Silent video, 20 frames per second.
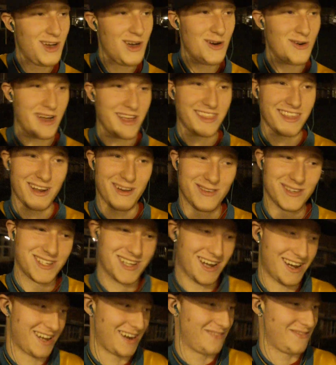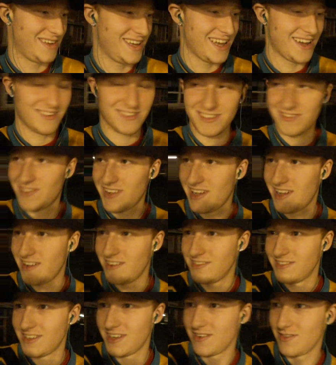oh, I thought he was talking to me. I was
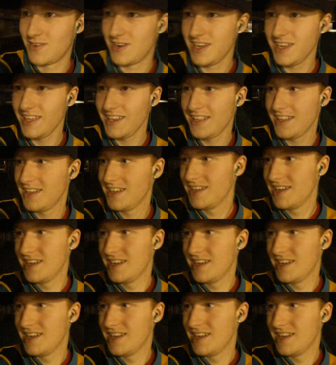I was like, what?